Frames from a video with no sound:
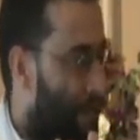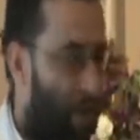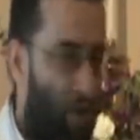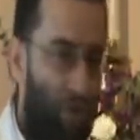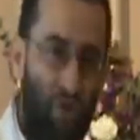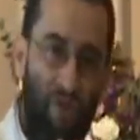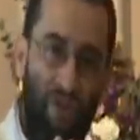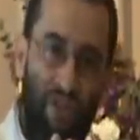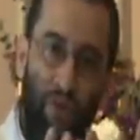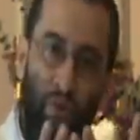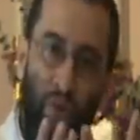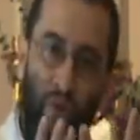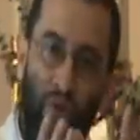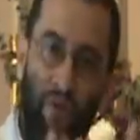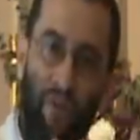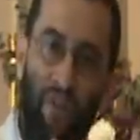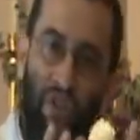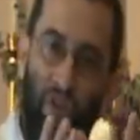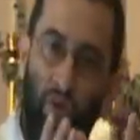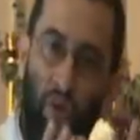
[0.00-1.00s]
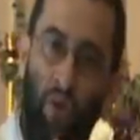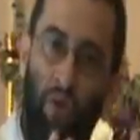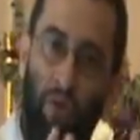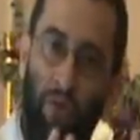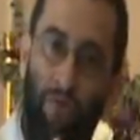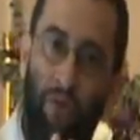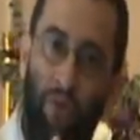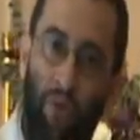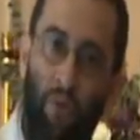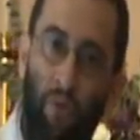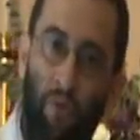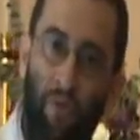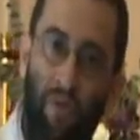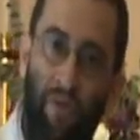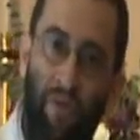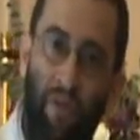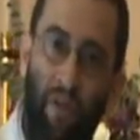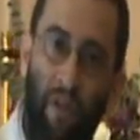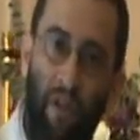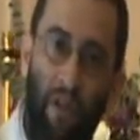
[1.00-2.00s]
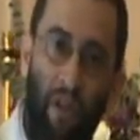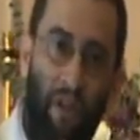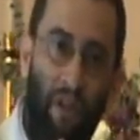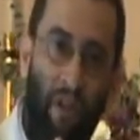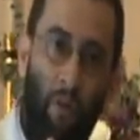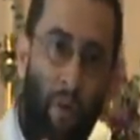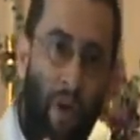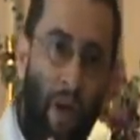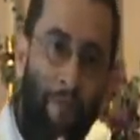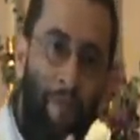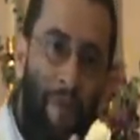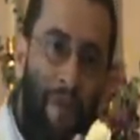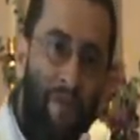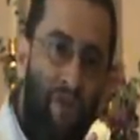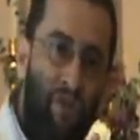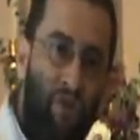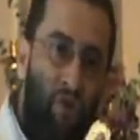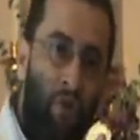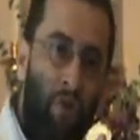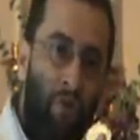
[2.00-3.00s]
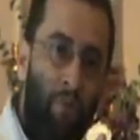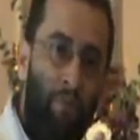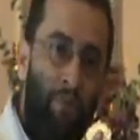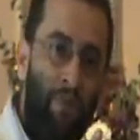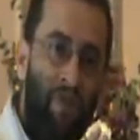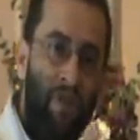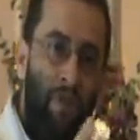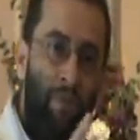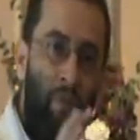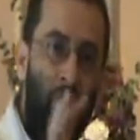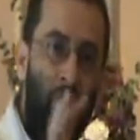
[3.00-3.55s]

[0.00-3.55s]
Because the situation is so confused. We have been strong on